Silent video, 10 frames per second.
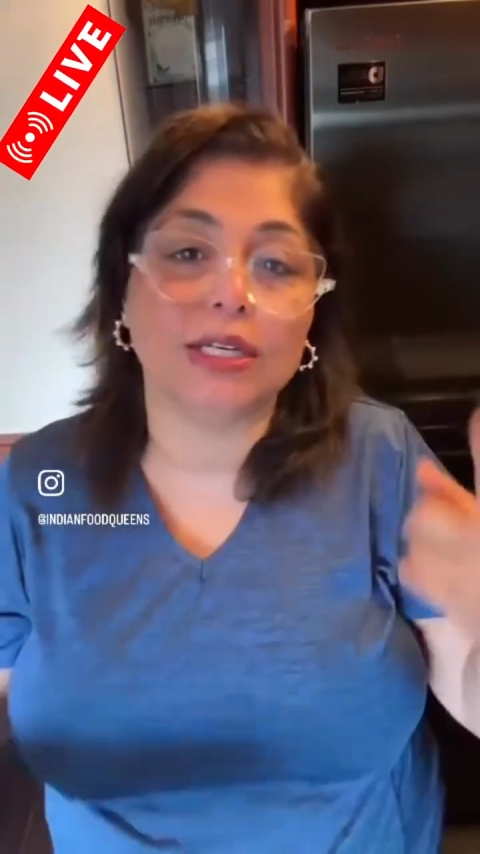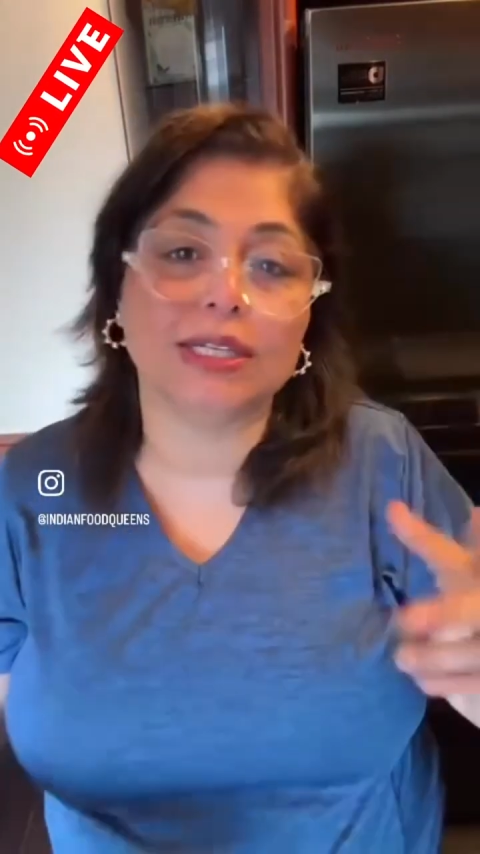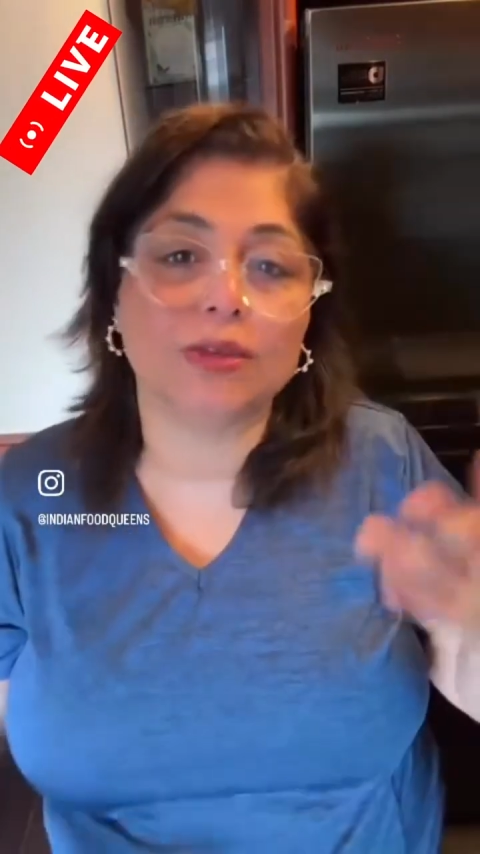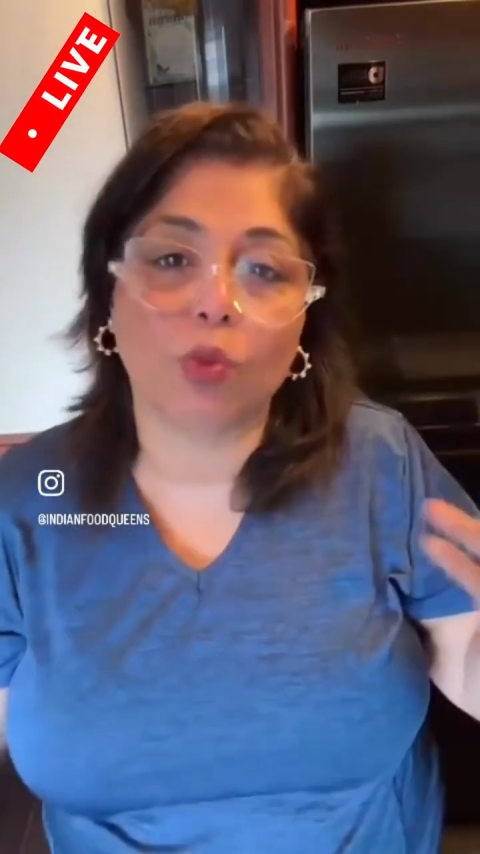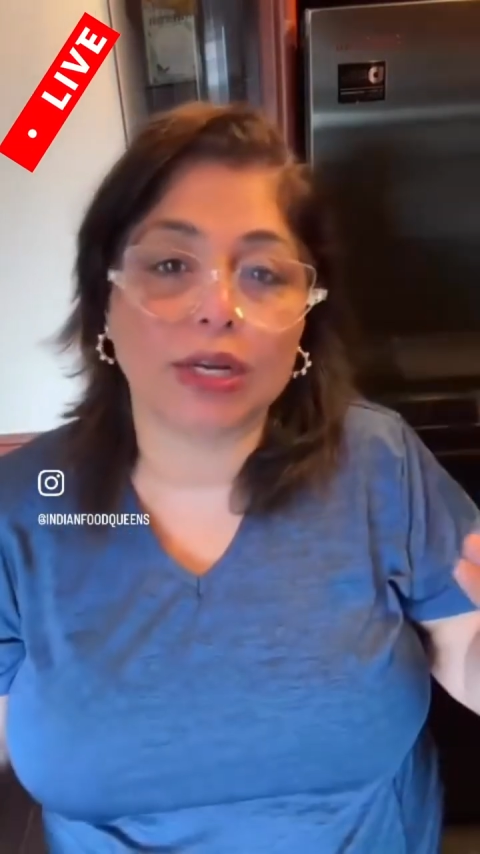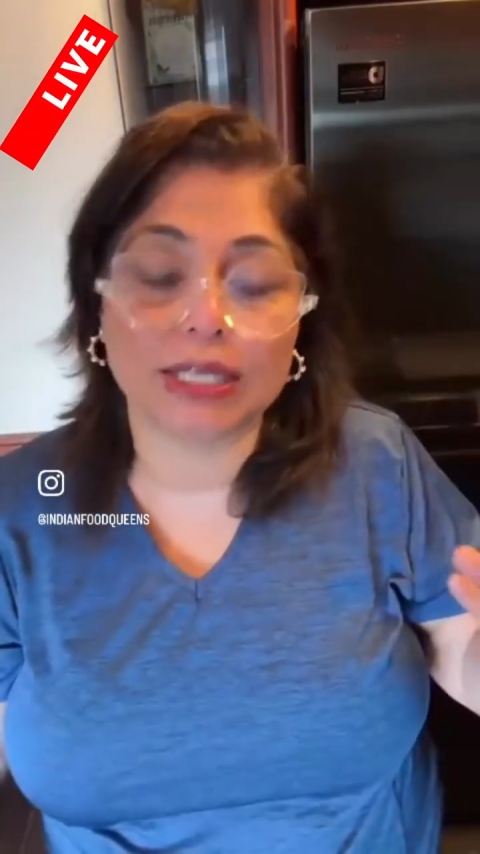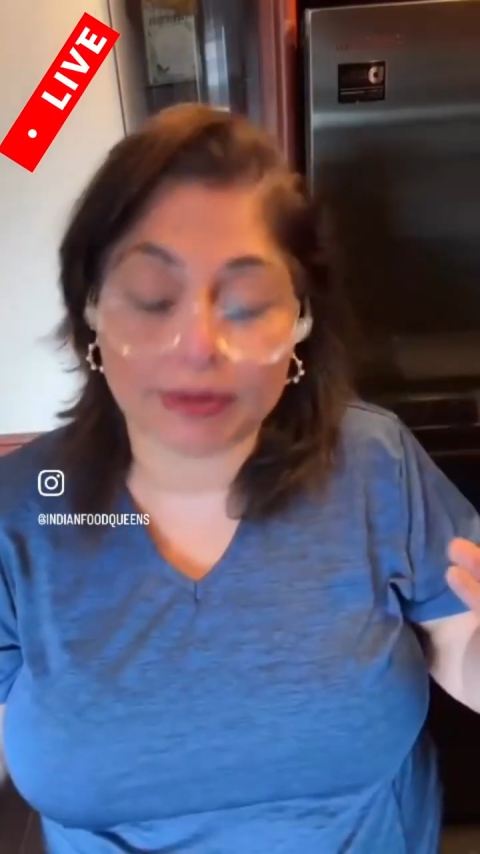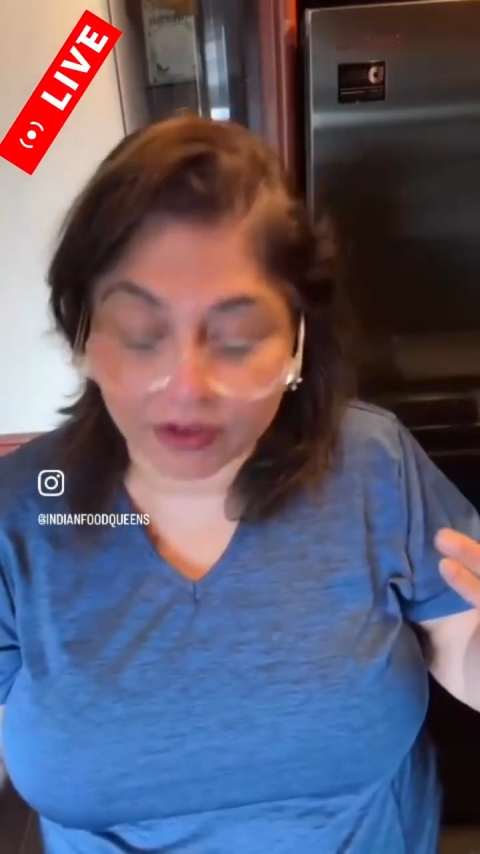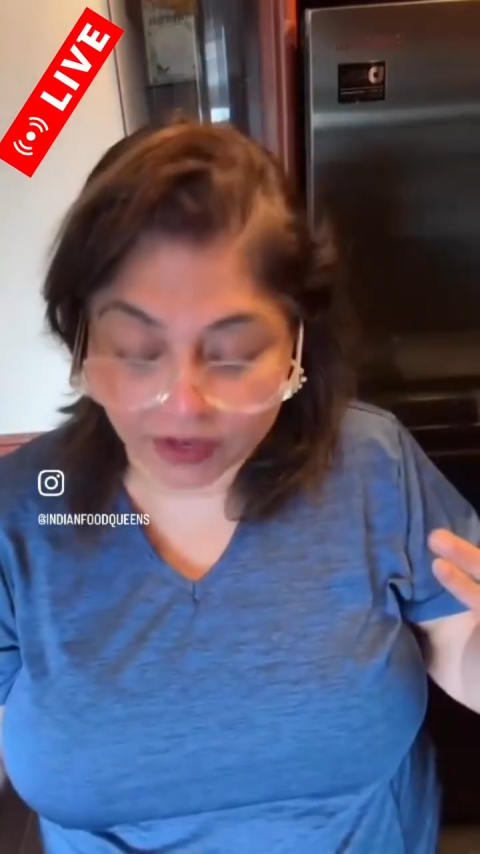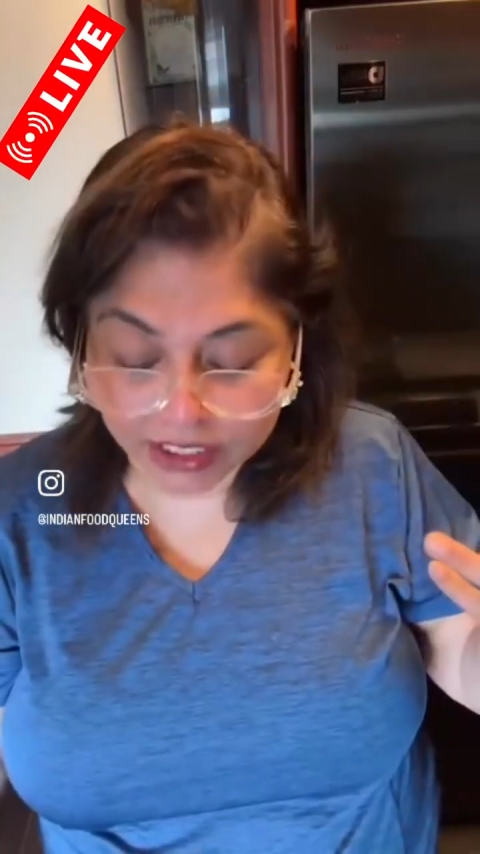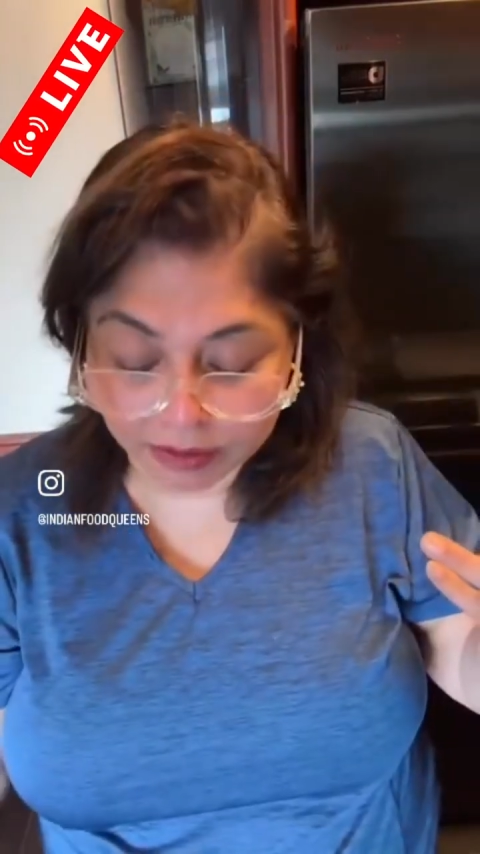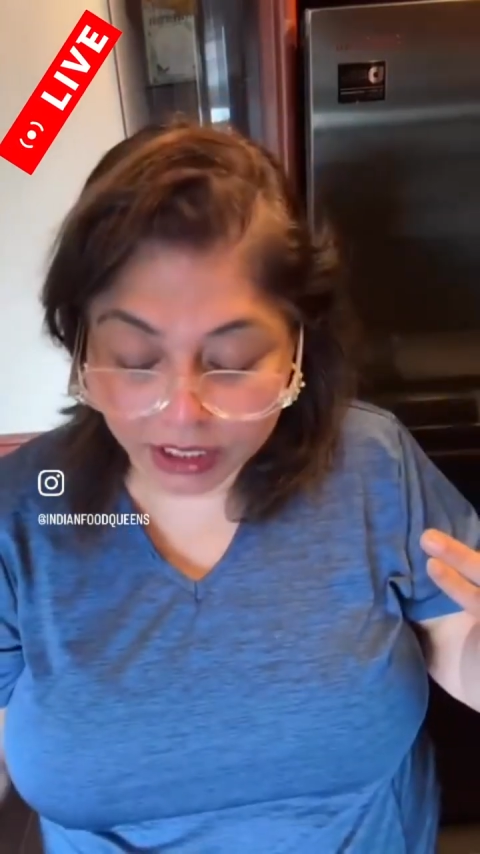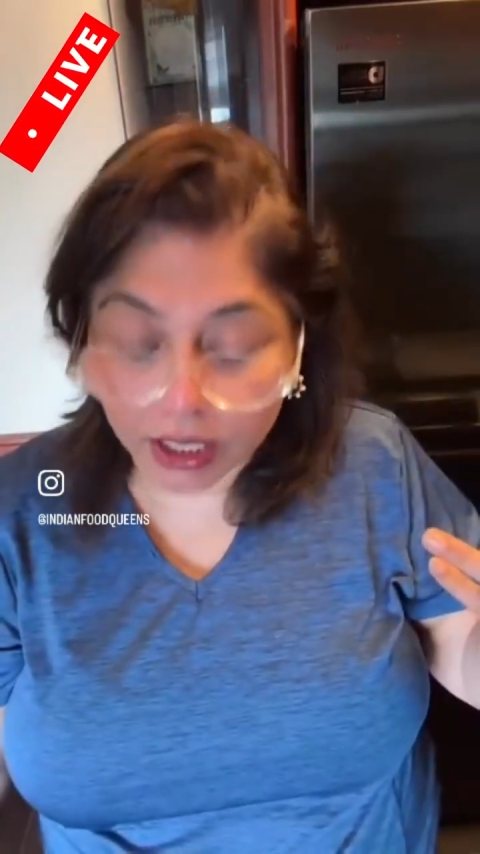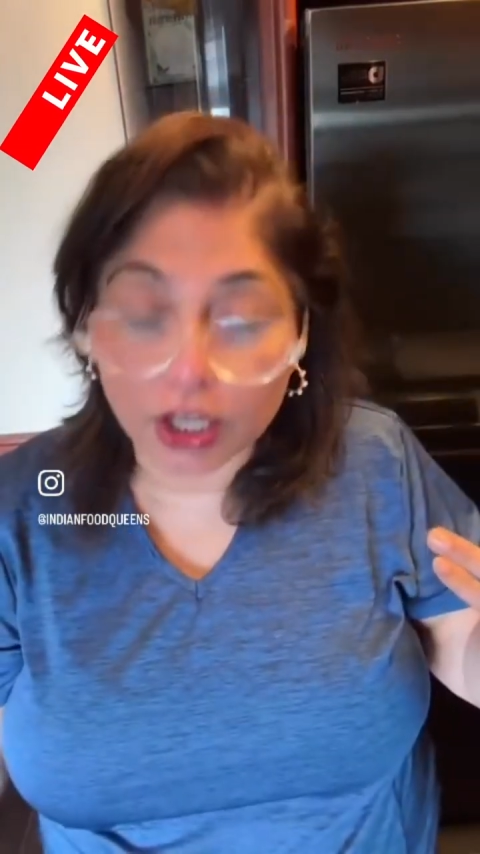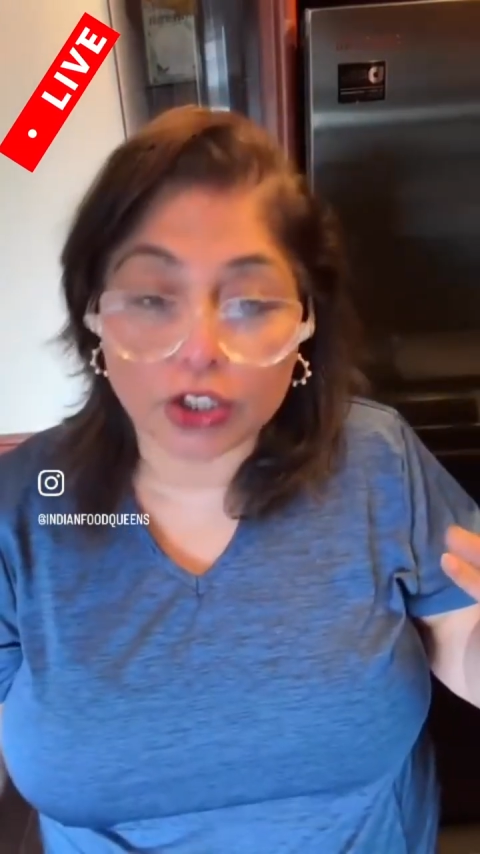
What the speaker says: it's a one-time investment.